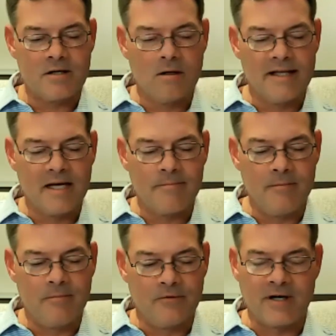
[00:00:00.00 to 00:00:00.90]
a lot of
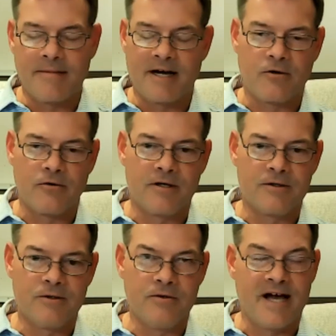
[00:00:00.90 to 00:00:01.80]
people throughout my career
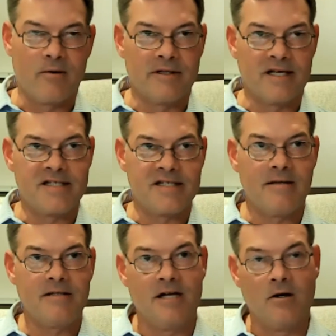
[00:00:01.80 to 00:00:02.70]
do that, where they
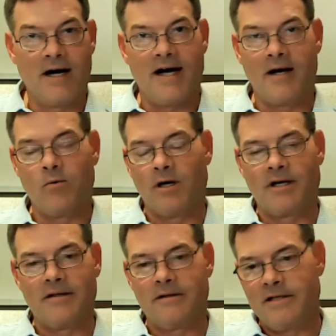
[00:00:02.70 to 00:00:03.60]
said, I work
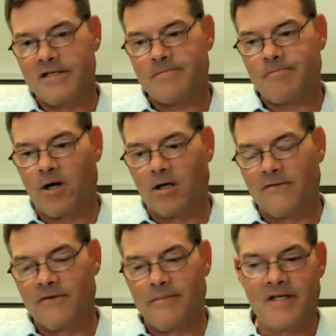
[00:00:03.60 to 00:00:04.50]
in this part
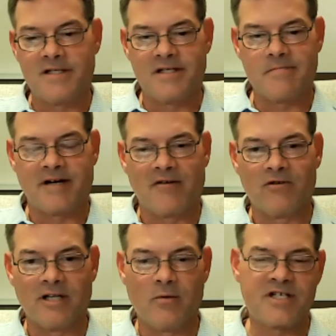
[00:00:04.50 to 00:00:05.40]
of the business, but I
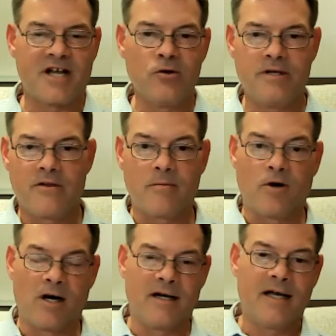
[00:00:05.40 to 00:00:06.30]
really wish I knew the other
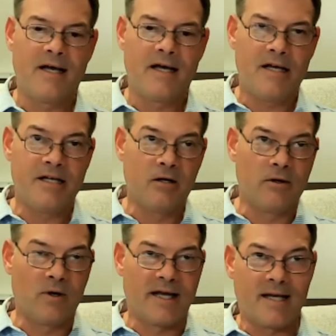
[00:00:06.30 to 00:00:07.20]
part.
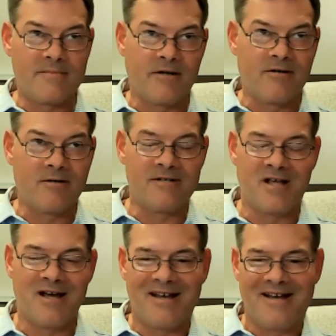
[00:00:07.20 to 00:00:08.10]
And what I kept telling them
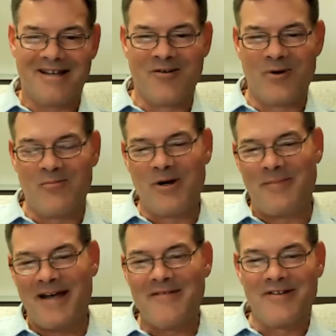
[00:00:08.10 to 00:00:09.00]
is, we
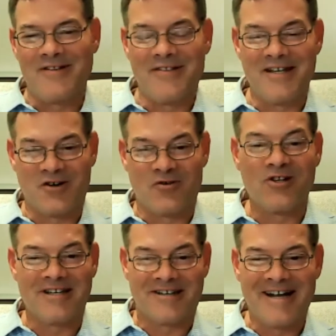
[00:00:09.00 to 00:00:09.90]
pay you for the things you're
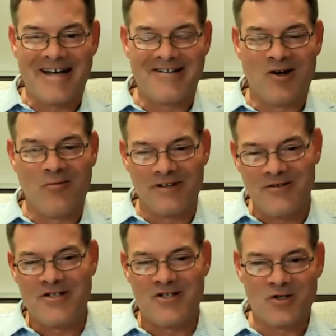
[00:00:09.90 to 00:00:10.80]
really good at, and hopefully
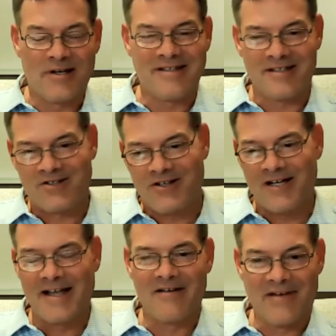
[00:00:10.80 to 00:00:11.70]
you enjoy and they create a
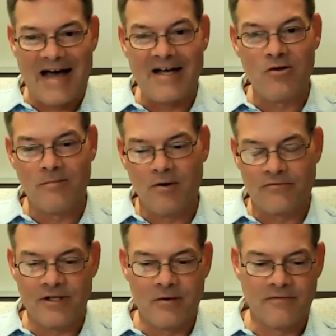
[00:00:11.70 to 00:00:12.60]
lot of value both
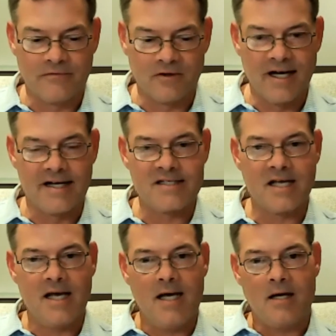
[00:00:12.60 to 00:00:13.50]
for you and for us.
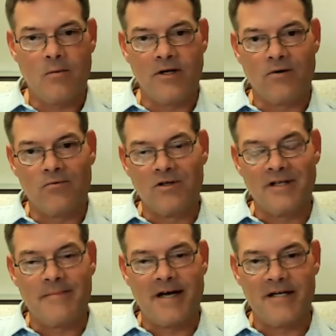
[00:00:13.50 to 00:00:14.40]
We don't
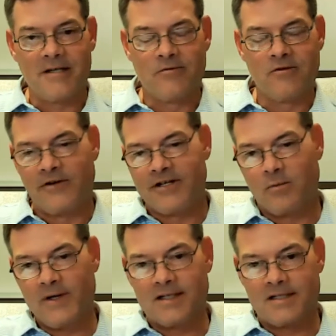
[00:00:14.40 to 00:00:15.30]
really pay you to improve on your
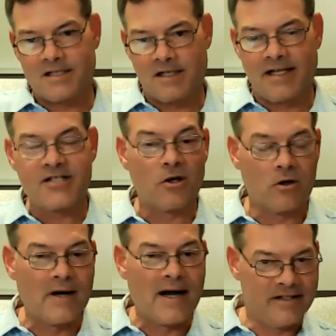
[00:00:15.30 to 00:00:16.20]
weaknesses unless they're
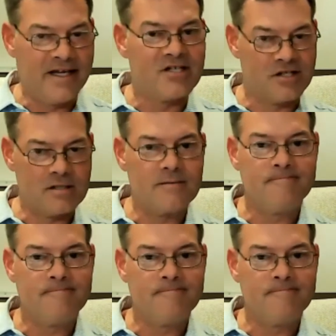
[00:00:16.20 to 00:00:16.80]
around the edges.